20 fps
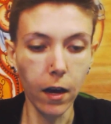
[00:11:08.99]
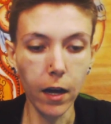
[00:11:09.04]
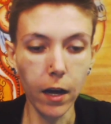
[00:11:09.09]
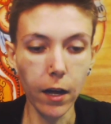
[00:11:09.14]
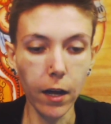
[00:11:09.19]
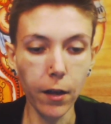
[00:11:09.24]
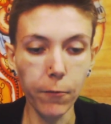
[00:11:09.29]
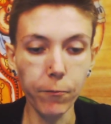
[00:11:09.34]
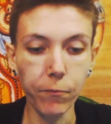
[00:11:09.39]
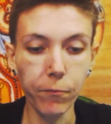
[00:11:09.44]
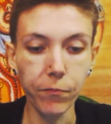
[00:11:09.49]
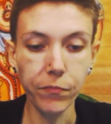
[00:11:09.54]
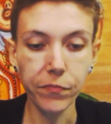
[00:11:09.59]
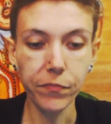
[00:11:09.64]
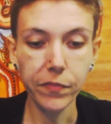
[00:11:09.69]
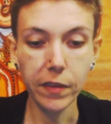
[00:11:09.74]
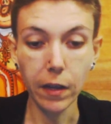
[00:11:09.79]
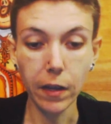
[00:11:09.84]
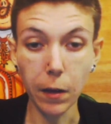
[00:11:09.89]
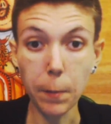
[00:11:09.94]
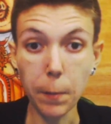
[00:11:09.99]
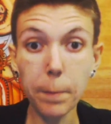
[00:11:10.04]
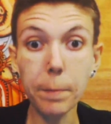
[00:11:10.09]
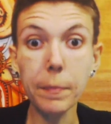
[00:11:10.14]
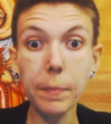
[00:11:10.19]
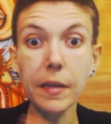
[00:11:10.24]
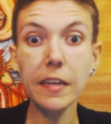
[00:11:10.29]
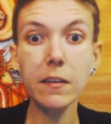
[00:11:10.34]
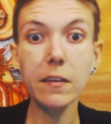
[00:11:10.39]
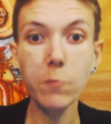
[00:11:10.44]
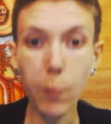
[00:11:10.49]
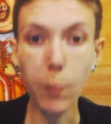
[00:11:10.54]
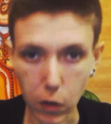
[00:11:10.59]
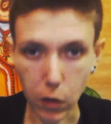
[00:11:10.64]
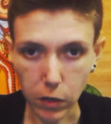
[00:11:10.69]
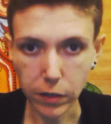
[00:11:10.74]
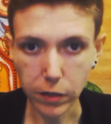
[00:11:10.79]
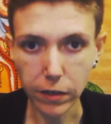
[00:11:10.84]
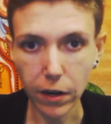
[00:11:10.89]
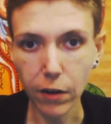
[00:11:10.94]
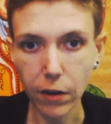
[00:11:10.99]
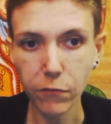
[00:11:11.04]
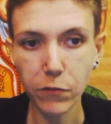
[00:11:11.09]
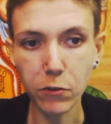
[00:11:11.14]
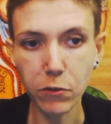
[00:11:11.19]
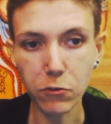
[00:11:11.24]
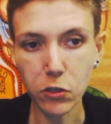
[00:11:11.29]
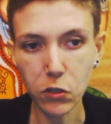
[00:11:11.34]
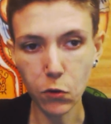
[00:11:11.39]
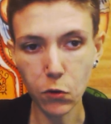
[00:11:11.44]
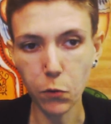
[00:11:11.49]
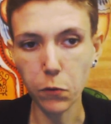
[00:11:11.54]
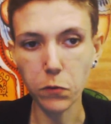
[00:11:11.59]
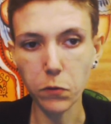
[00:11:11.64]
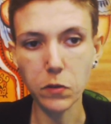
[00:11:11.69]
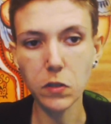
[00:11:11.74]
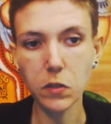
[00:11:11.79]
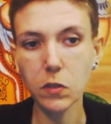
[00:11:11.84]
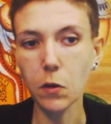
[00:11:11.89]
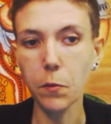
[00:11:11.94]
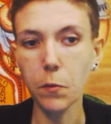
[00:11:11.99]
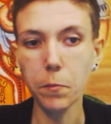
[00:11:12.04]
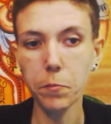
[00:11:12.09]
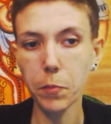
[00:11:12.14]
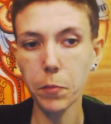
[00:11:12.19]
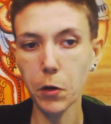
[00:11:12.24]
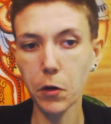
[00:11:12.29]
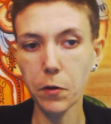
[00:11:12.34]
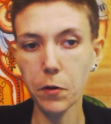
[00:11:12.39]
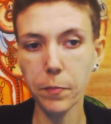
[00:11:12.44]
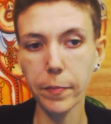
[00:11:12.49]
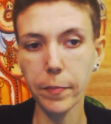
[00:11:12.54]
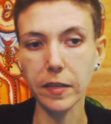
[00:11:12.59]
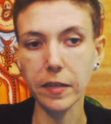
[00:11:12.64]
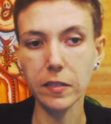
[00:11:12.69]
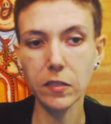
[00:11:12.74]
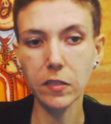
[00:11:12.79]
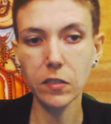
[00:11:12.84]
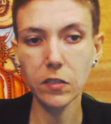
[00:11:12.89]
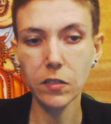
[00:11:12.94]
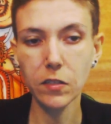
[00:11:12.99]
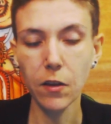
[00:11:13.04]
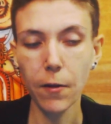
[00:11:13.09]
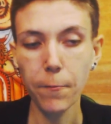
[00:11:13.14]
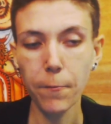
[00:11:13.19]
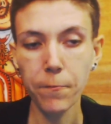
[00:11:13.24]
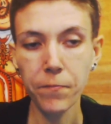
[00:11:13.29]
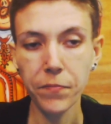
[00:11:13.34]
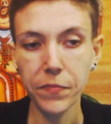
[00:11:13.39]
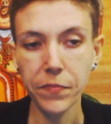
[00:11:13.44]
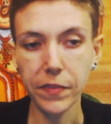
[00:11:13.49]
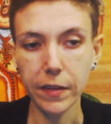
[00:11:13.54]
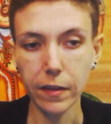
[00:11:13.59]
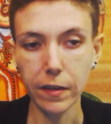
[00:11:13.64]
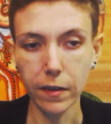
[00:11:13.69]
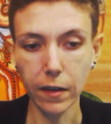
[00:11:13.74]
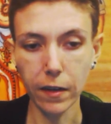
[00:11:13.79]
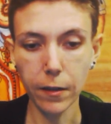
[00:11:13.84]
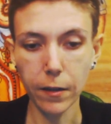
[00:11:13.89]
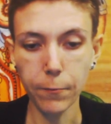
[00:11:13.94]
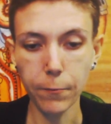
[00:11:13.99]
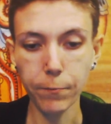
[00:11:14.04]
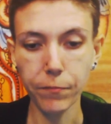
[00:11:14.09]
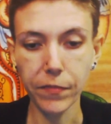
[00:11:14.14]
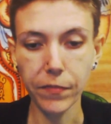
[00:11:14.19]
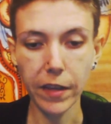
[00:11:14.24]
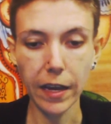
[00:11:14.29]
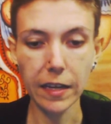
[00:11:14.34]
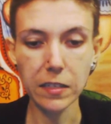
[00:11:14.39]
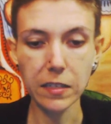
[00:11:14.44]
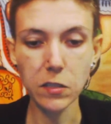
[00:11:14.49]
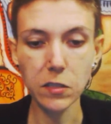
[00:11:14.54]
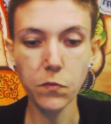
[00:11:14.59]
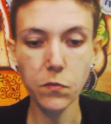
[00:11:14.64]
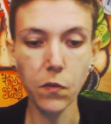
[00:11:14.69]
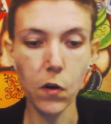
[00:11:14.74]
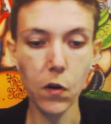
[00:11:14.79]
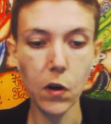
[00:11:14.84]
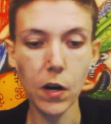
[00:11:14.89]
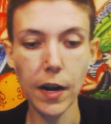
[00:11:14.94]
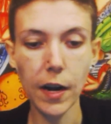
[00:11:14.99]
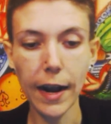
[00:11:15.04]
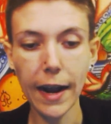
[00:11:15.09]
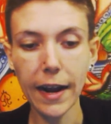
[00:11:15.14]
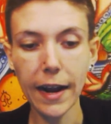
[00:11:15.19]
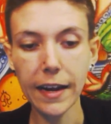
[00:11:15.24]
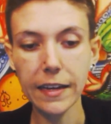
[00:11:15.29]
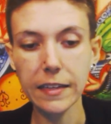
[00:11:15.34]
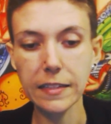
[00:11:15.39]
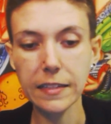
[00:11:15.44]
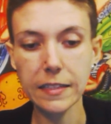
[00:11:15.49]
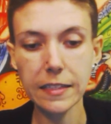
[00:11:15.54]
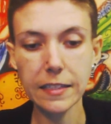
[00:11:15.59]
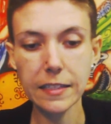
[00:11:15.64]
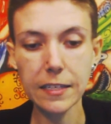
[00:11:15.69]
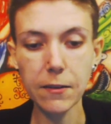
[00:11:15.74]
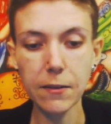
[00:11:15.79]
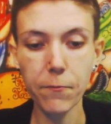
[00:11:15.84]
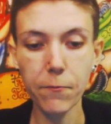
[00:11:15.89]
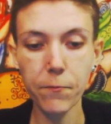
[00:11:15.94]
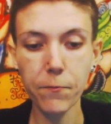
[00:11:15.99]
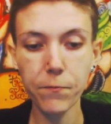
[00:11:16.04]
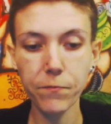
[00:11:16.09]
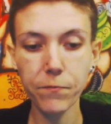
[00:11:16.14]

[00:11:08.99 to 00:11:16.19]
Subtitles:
a big part of your soul's purpose, as far as